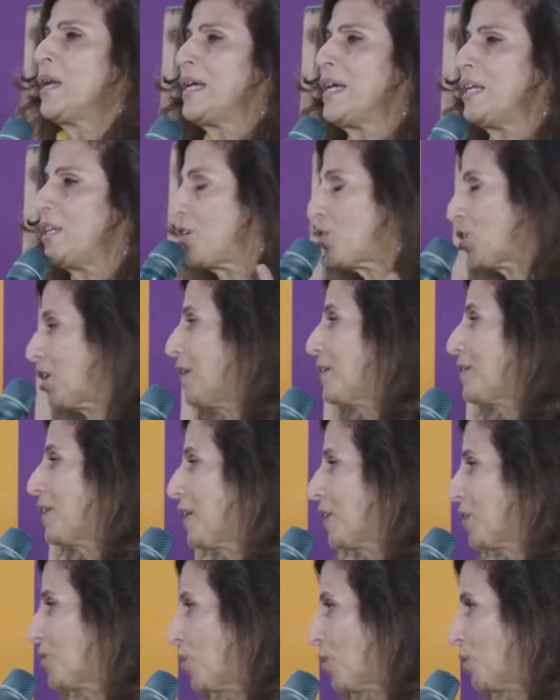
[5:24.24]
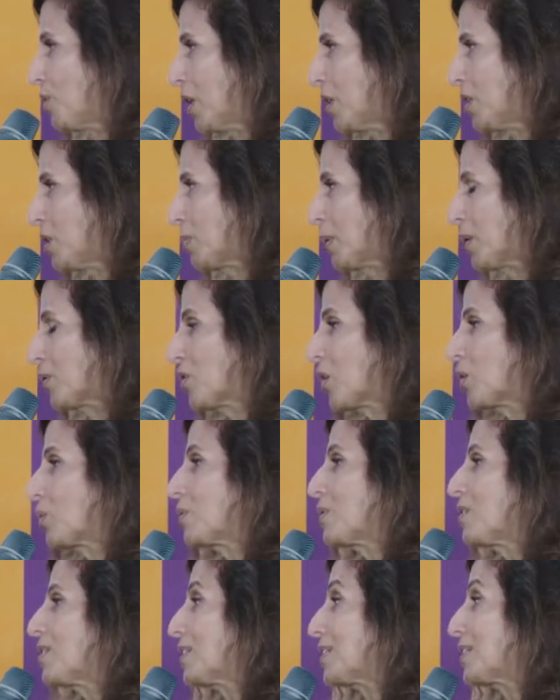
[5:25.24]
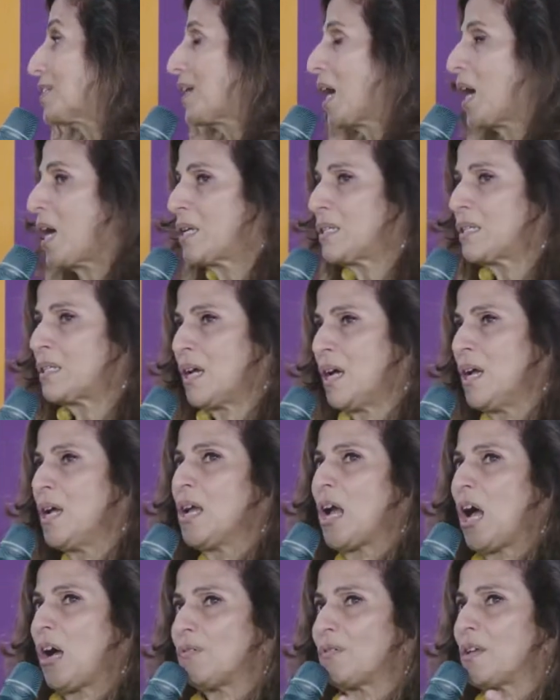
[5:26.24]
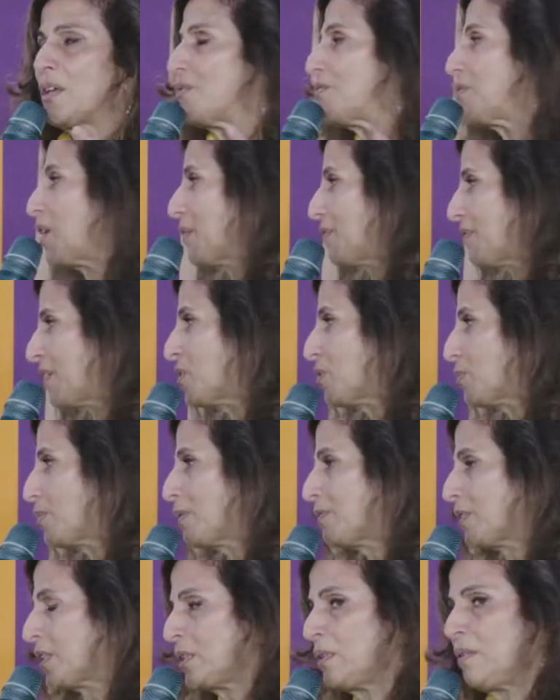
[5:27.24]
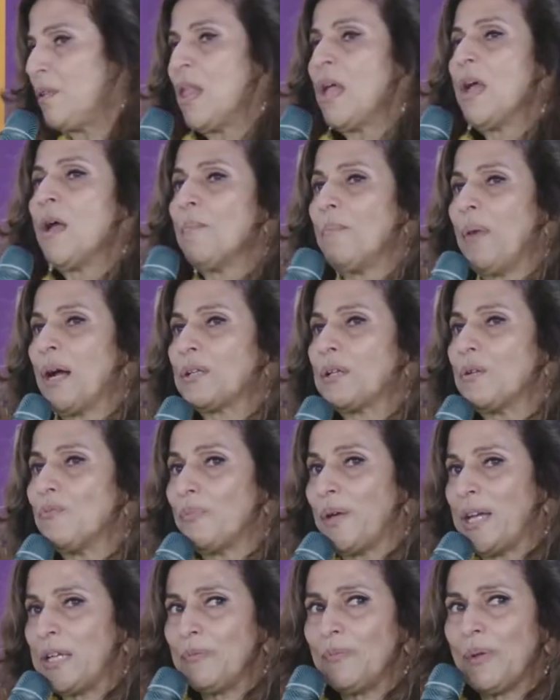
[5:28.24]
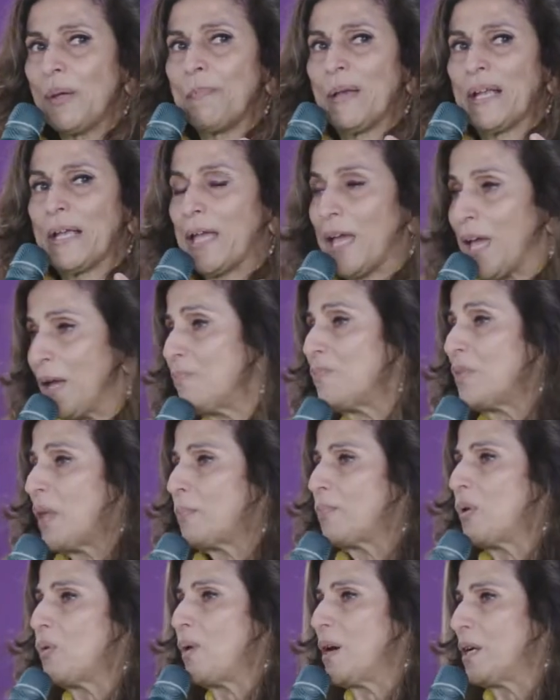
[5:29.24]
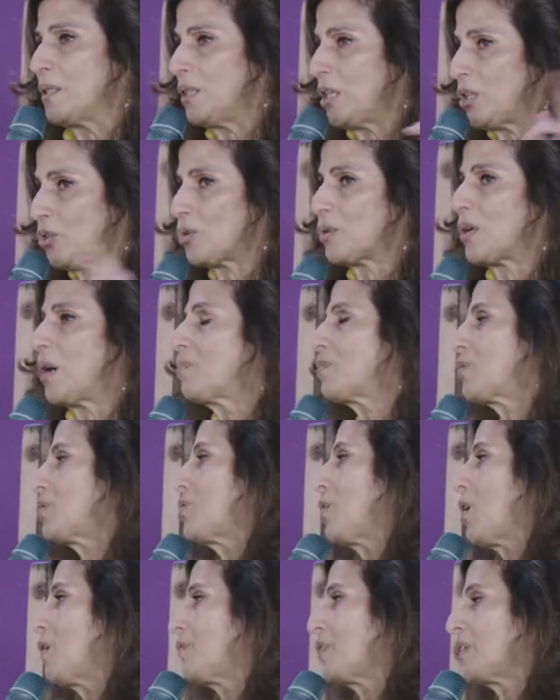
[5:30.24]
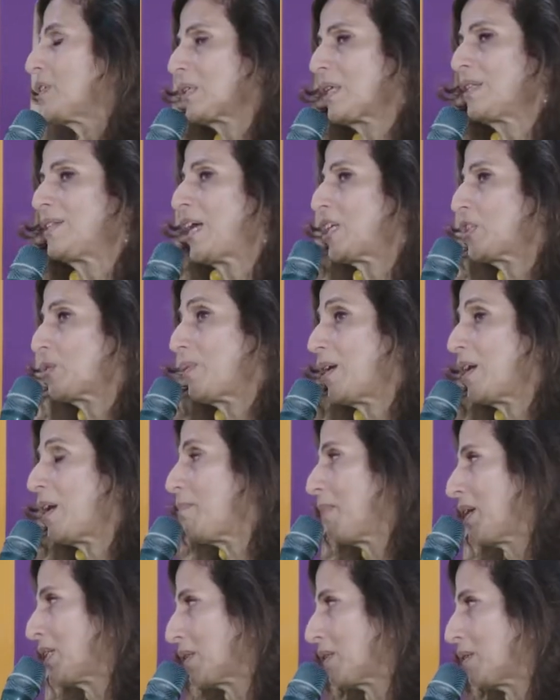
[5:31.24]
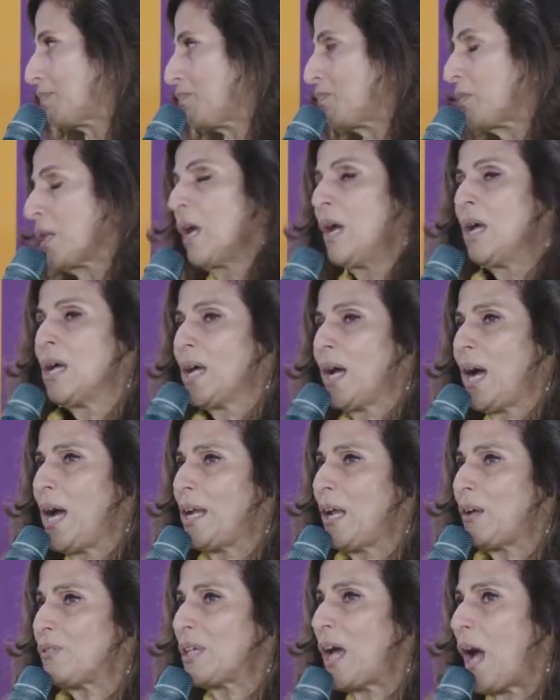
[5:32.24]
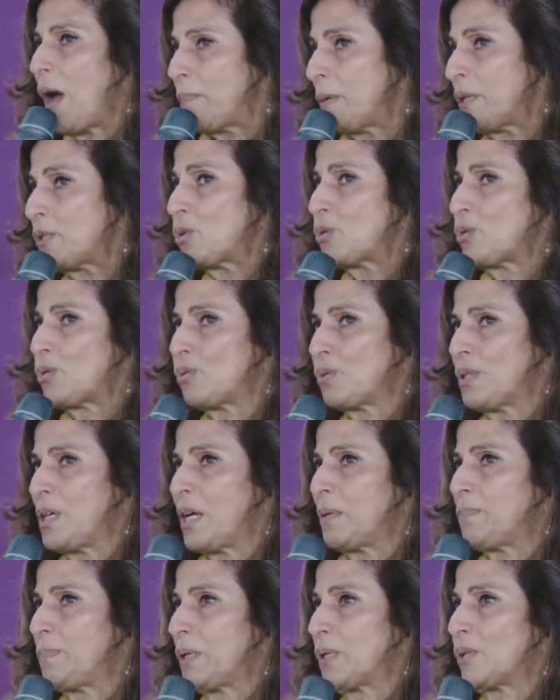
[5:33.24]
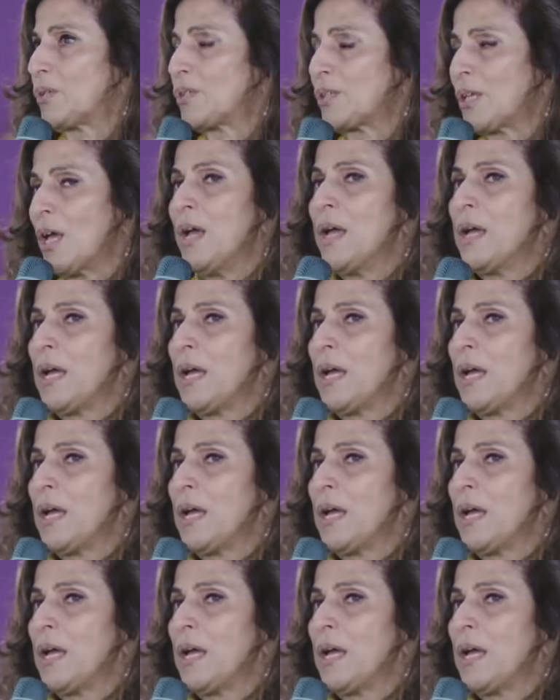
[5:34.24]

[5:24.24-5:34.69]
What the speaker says: Initially, they ignored us because they couldn't stand how irreverent we were. But when we became number one, they used to come to the office, and that's where I met them. And I was happy to do that because